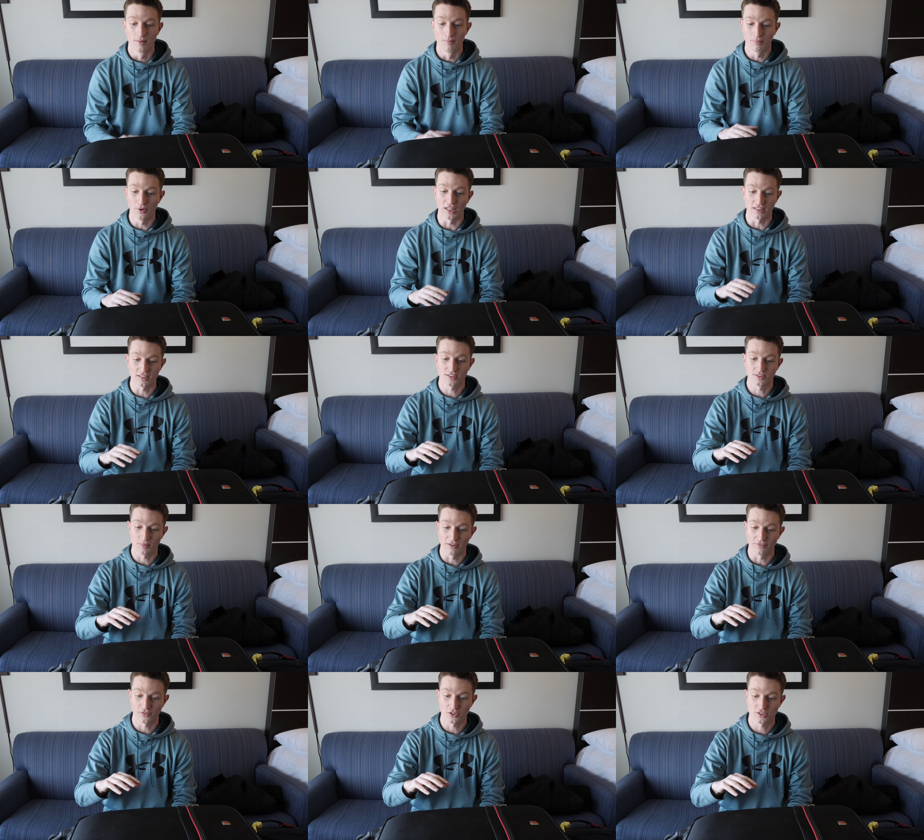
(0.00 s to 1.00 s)
But this is
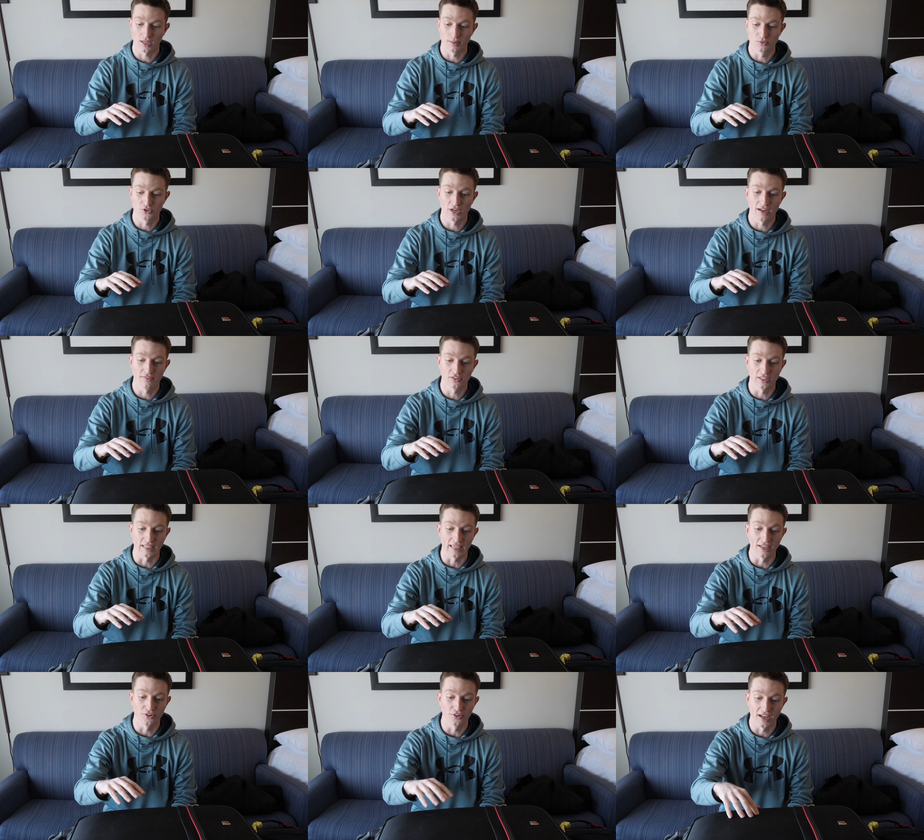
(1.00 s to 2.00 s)
my first time
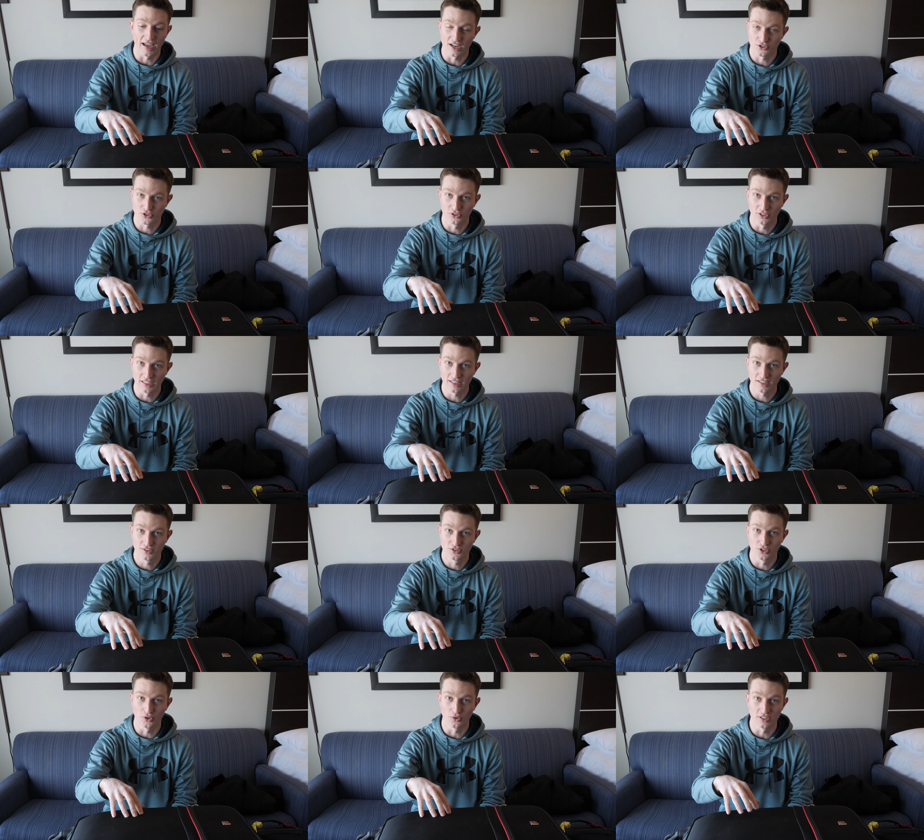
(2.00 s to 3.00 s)
traveling internationally,
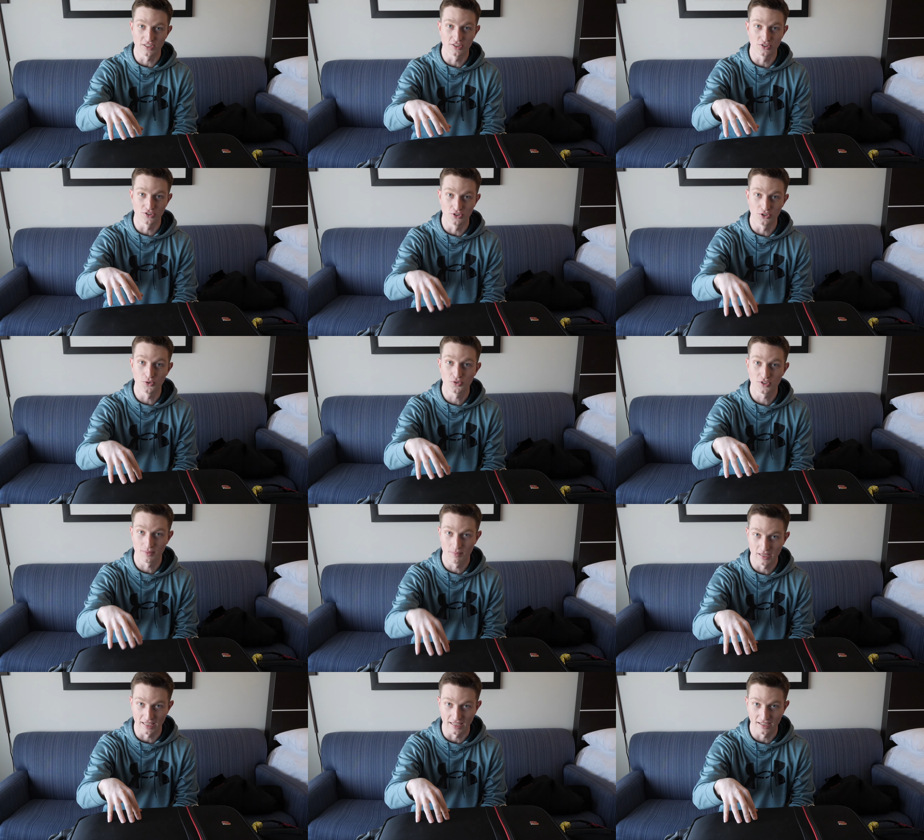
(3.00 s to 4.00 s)
so this is new to
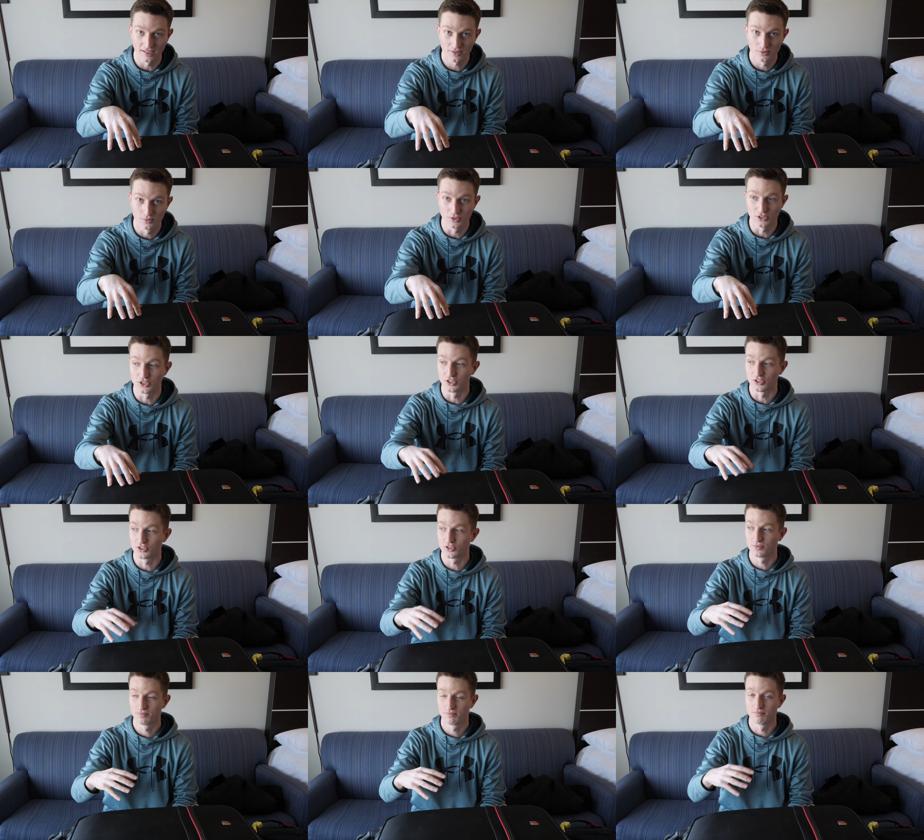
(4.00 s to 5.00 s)
me, which
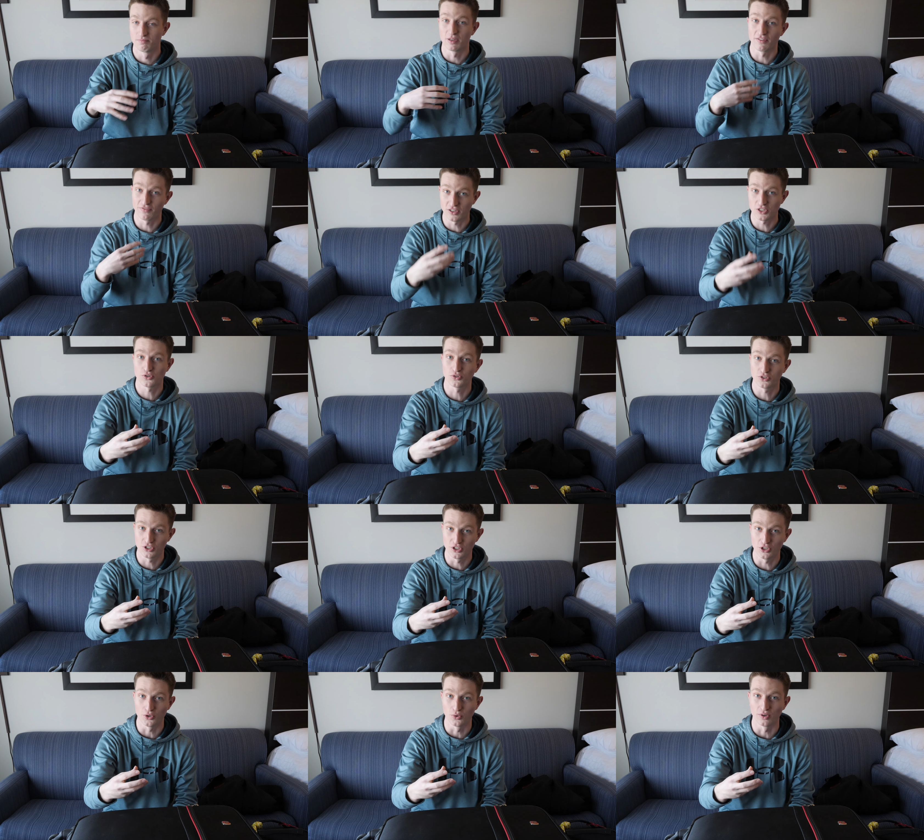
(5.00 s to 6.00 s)
is beneficial to
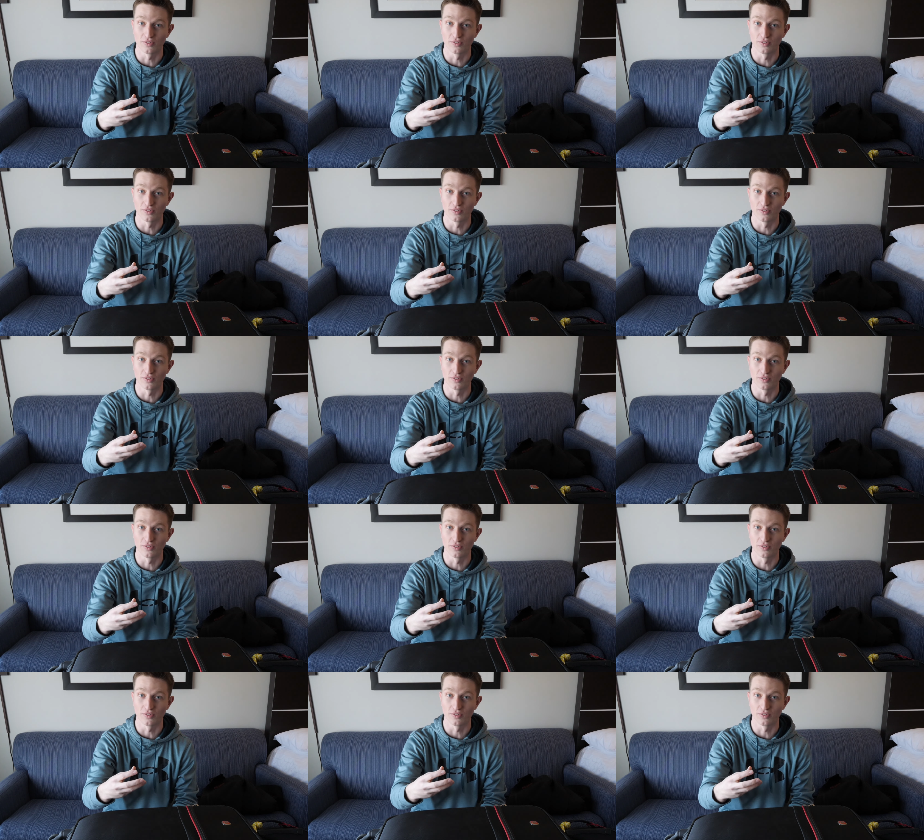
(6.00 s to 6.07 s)
you.